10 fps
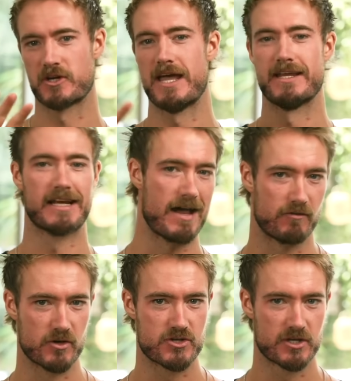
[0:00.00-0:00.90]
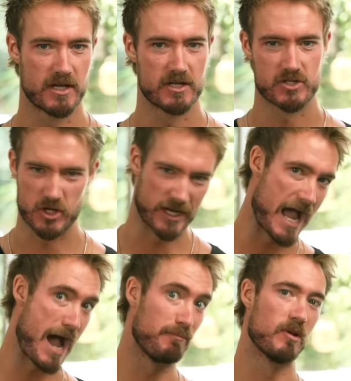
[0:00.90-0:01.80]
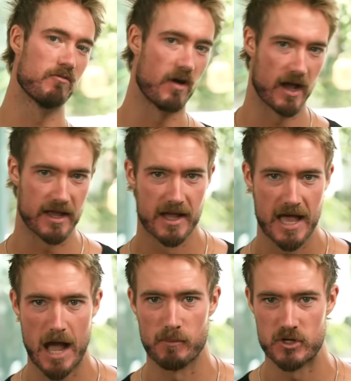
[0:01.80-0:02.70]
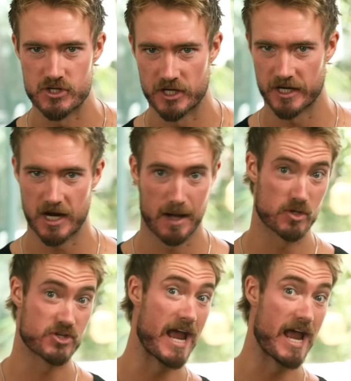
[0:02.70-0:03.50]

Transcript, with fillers: gaining leverage so you can amplify how much you can accomplish in